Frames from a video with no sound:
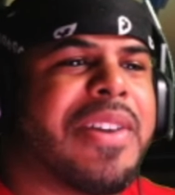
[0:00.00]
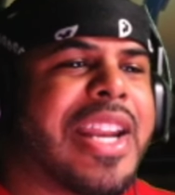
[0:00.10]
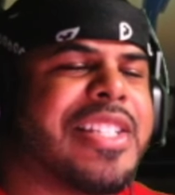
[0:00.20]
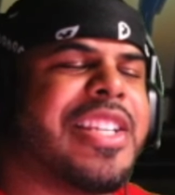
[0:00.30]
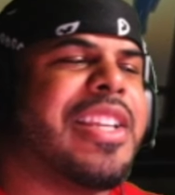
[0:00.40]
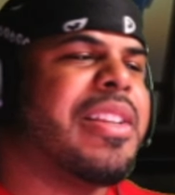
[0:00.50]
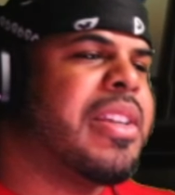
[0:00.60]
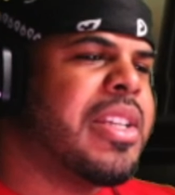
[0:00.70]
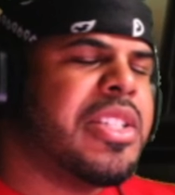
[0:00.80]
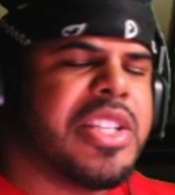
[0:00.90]
out of 10,
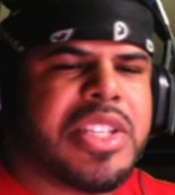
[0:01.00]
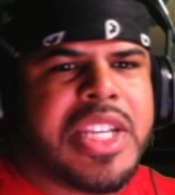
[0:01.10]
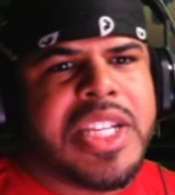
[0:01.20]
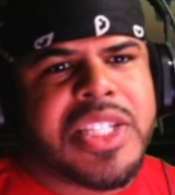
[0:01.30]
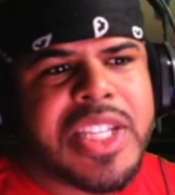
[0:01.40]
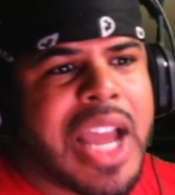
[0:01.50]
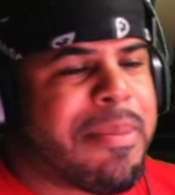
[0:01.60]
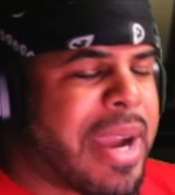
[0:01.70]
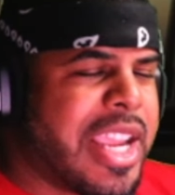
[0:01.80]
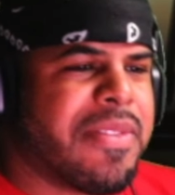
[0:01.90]
just easily. I
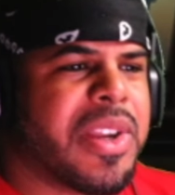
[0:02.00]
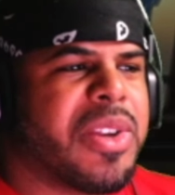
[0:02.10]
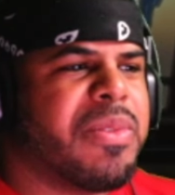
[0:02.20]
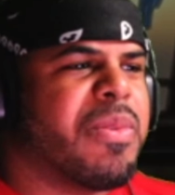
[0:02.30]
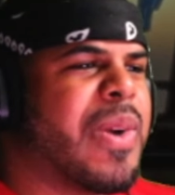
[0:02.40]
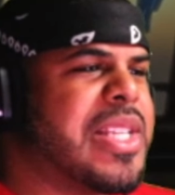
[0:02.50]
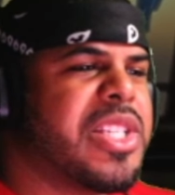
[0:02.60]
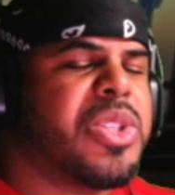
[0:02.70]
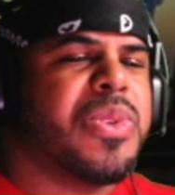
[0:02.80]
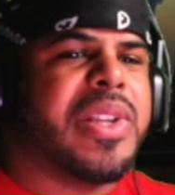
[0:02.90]
might even raise
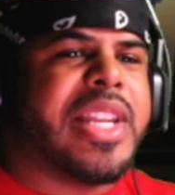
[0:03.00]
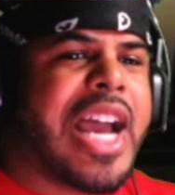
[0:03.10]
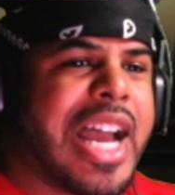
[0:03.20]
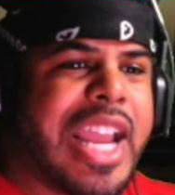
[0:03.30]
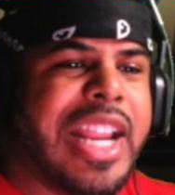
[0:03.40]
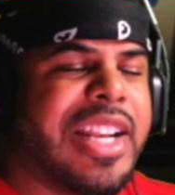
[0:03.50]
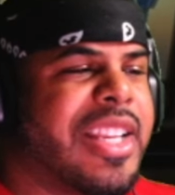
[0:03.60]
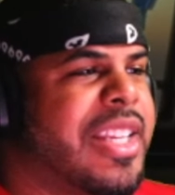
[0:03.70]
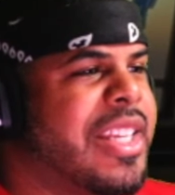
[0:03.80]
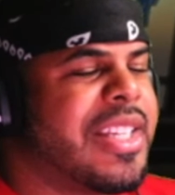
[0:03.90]
it to a 9,
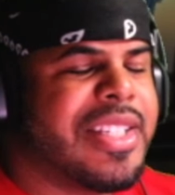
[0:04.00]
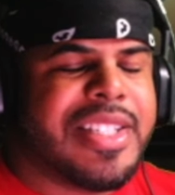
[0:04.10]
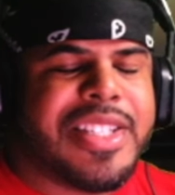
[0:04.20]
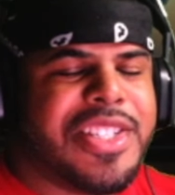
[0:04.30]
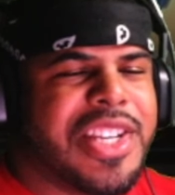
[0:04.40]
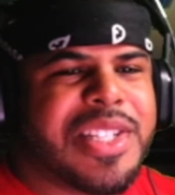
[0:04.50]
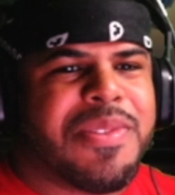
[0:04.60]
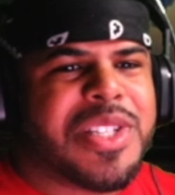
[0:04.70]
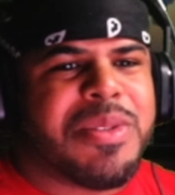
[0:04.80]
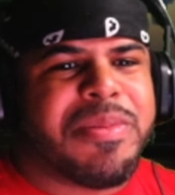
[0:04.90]
just for
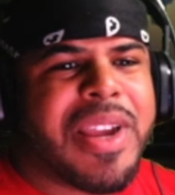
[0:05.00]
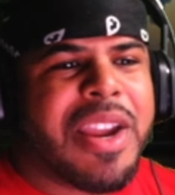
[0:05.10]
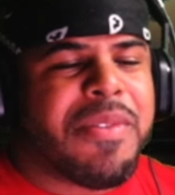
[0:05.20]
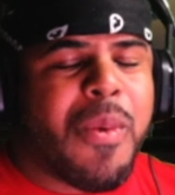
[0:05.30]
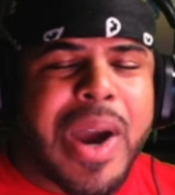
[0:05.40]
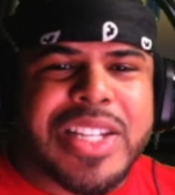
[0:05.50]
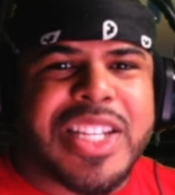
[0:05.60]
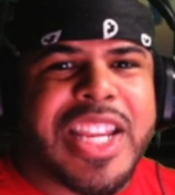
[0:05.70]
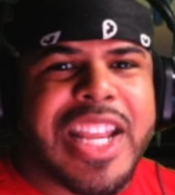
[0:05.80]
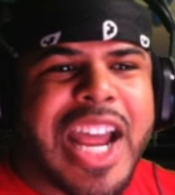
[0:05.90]
the simple fact, if I watch it
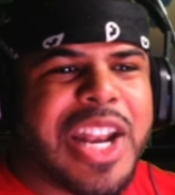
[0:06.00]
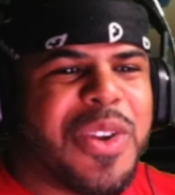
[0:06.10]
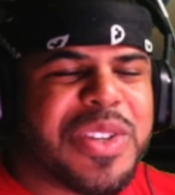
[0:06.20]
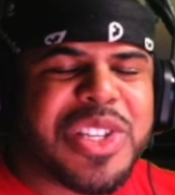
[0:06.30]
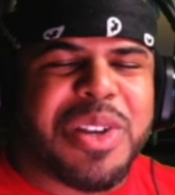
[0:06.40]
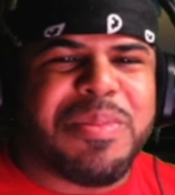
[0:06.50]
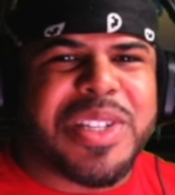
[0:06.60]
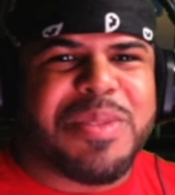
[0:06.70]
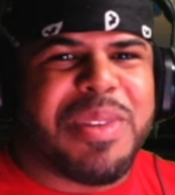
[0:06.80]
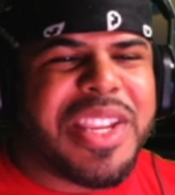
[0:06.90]
again, I know it's going to
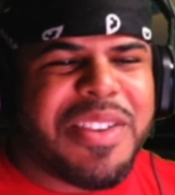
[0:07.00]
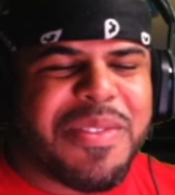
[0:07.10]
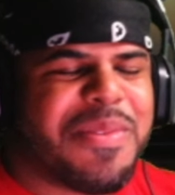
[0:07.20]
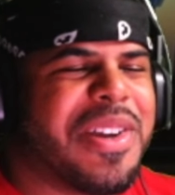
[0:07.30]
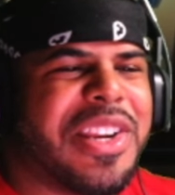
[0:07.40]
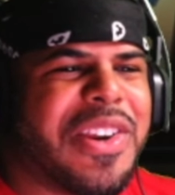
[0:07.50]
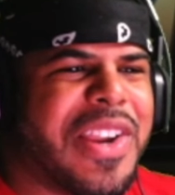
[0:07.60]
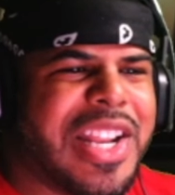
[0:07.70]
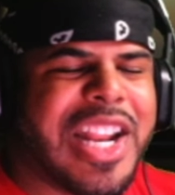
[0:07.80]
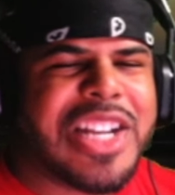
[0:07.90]
just be even funnier,
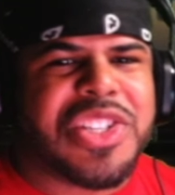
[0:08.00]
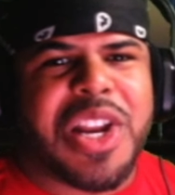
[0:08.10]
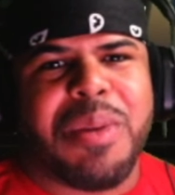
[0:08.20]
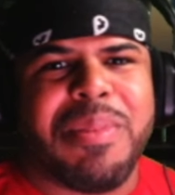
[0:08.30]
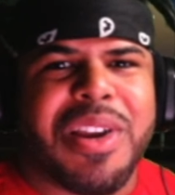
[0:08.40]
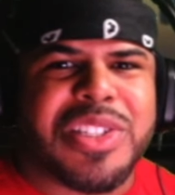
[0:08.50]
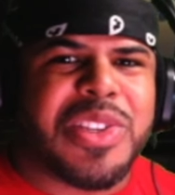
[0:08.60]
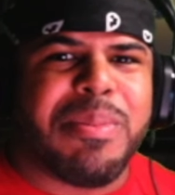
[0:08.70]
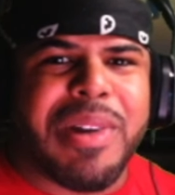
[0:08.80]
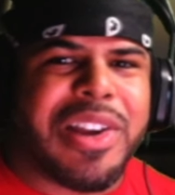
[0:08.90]
and then I'll try to compare it to
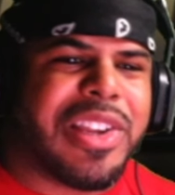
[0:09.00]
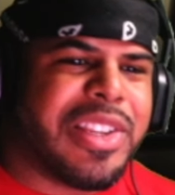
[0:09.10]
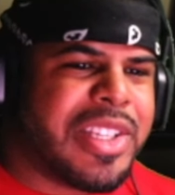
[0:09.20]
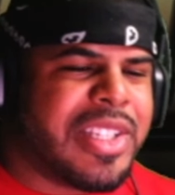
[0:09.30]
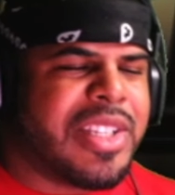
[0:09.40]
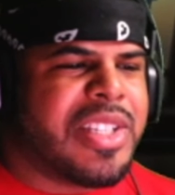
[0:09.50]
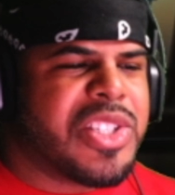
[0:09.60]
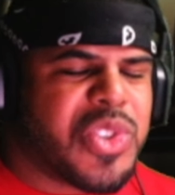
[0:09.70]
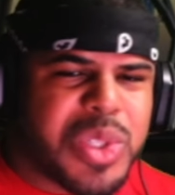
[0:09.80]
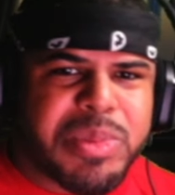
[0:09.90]
the manga
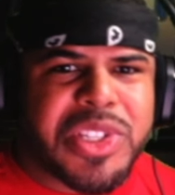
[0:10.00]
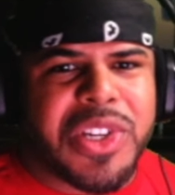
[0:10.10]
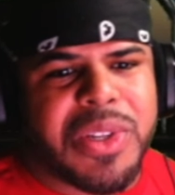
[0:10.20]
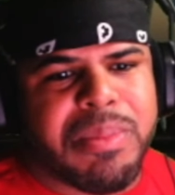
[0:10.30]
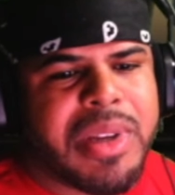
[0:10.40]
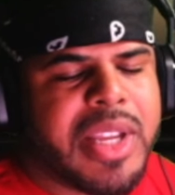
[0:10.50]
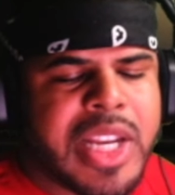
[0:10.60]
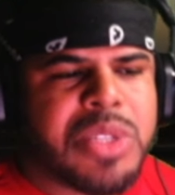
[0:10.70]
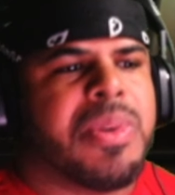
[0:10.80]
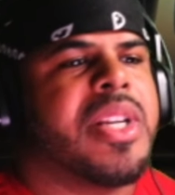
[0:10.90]
source material, but it
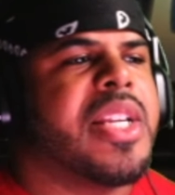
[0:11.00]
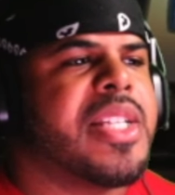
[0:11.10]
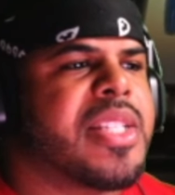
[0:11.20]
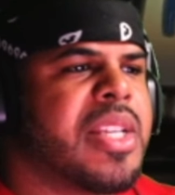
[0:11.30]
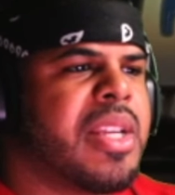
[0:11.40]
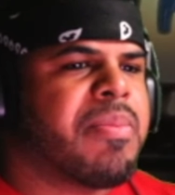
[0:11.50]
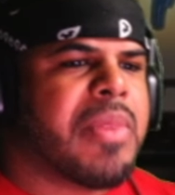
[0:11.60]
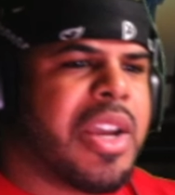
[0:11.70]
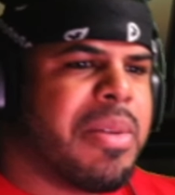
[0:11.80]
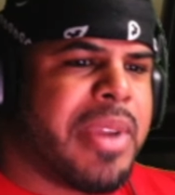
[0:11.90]
is what it is.
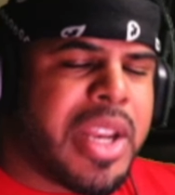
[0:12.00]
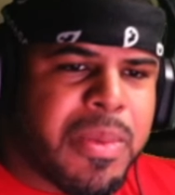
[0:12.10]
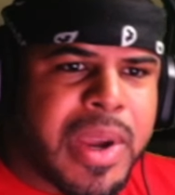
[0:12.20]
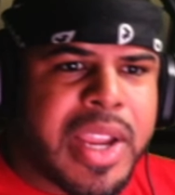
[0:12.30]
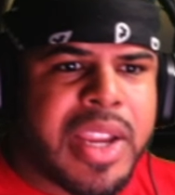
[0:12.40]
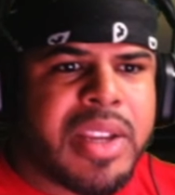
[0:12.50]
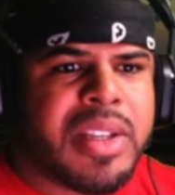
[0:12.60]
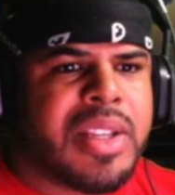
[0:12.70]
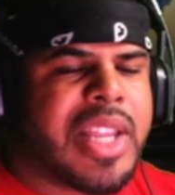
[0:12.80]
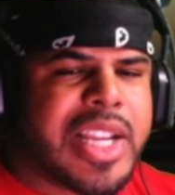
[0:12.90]
Anyway,
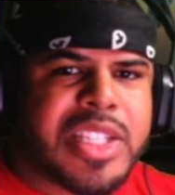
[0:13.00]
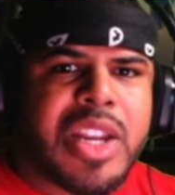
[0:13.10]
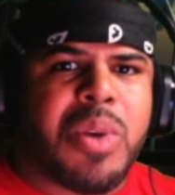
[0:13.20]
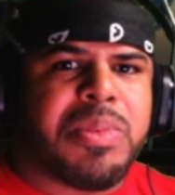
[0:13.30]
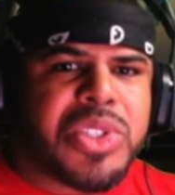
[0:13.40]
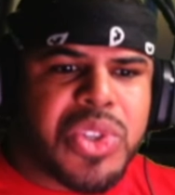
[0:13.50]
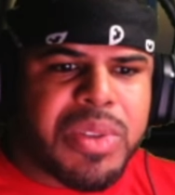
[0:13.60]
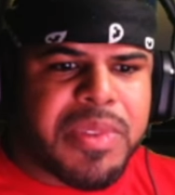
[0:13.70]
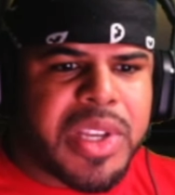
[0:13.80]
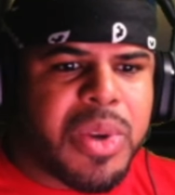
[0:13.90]
like I said, I hope you enjoyed the
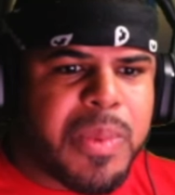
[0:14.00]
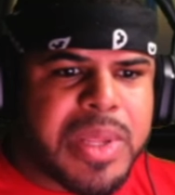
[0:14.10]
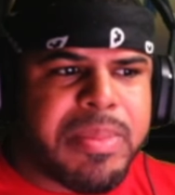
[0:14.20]
video with